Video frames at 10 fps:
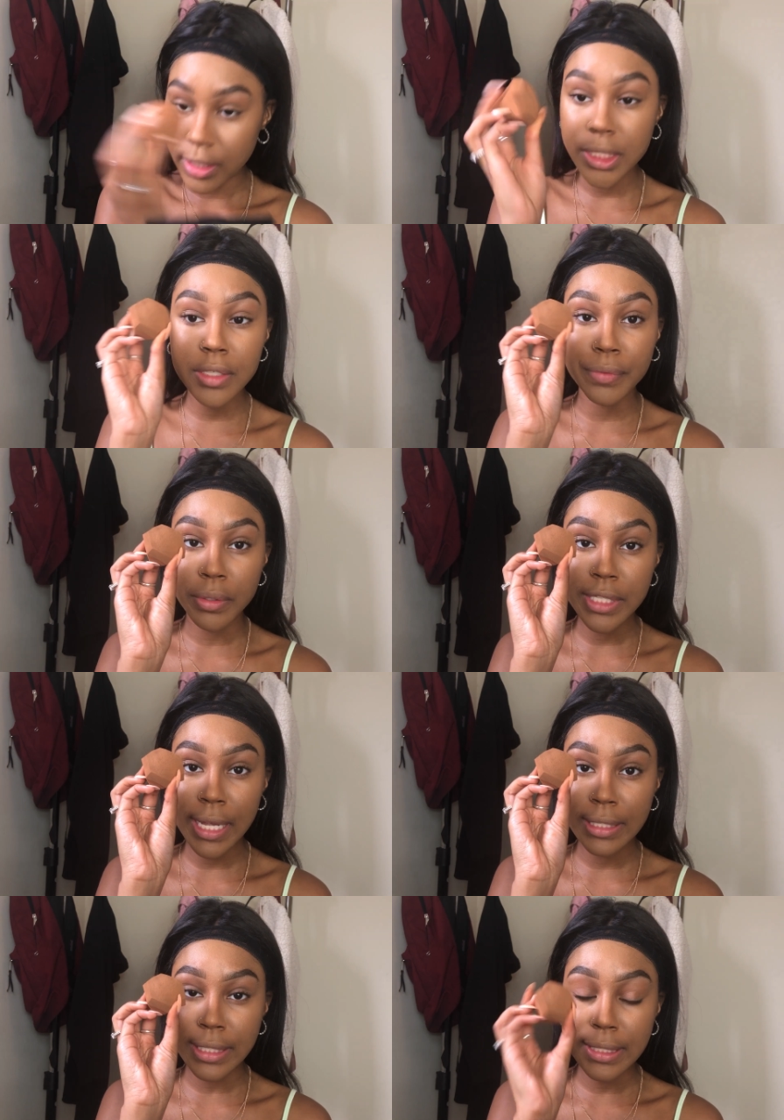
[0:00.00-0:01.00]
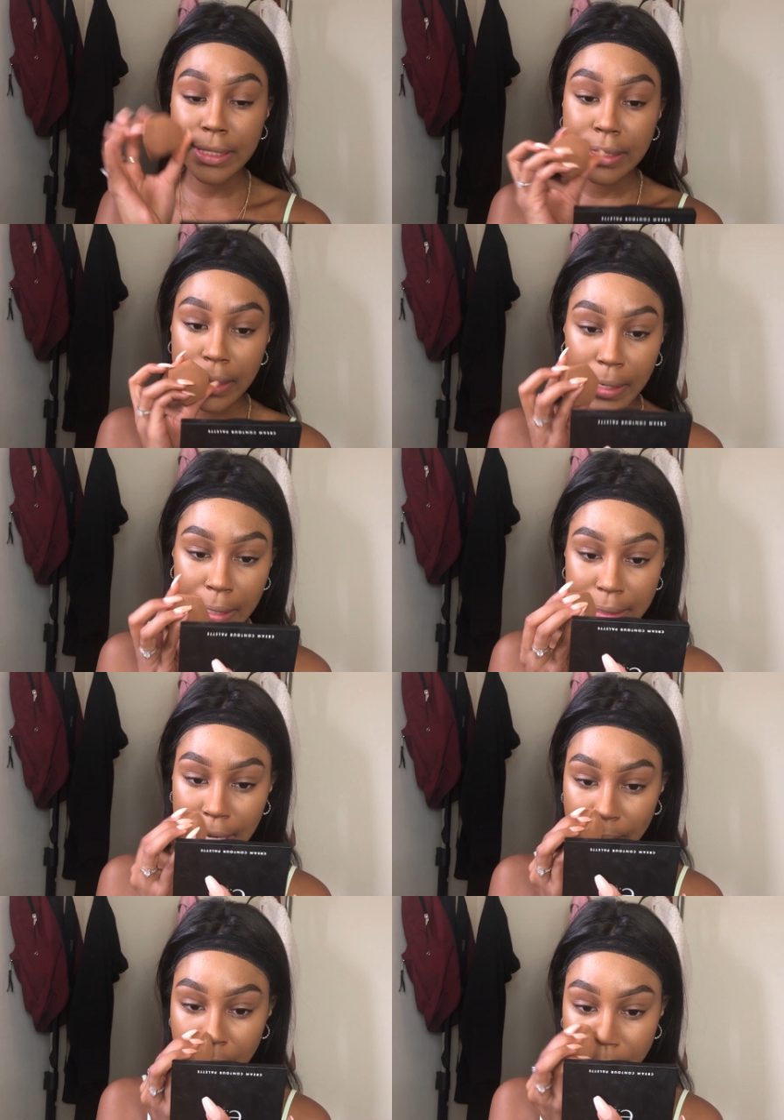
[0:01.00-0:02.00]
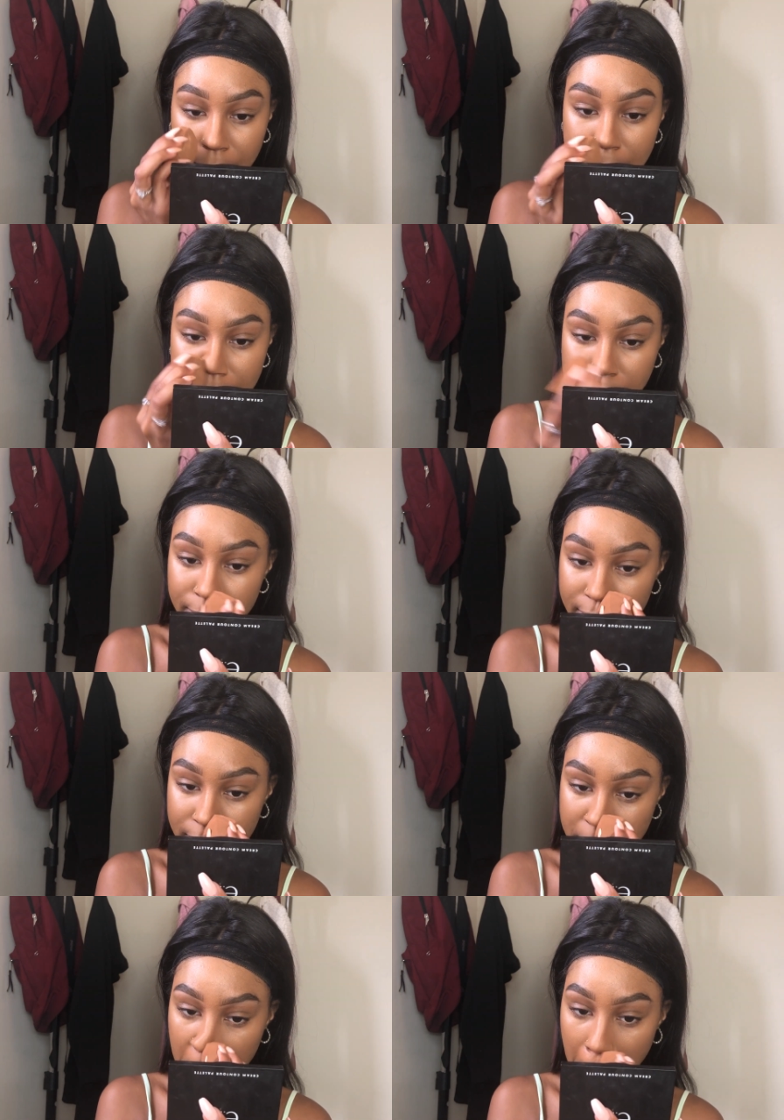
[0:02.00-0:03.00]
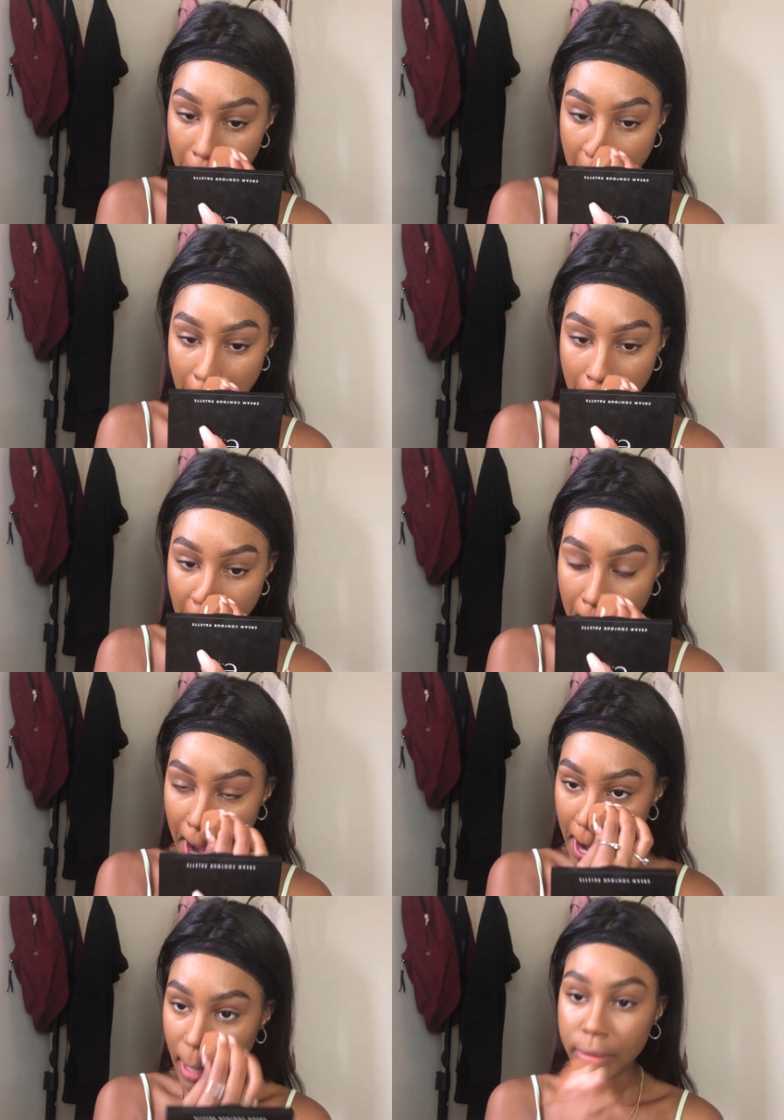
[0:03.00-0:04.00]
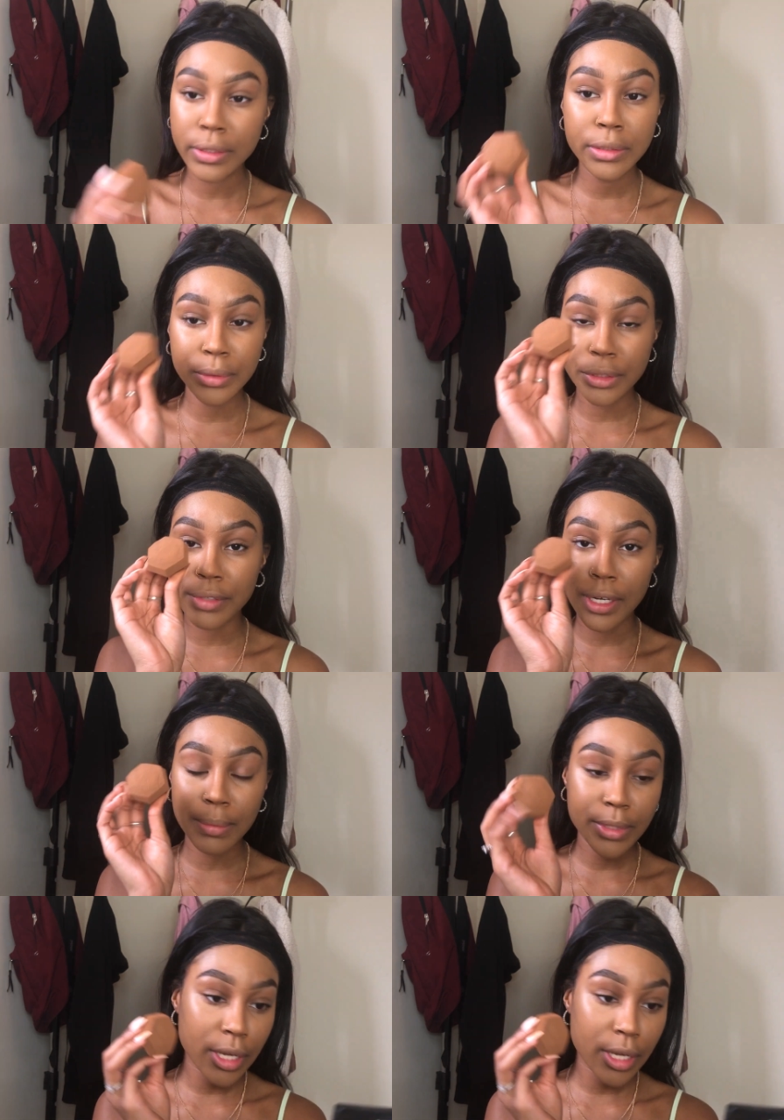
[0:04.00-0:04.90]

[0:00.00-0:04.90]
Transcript: This is a Real Techniques uh, Diamond Blending Sponge. This will straight up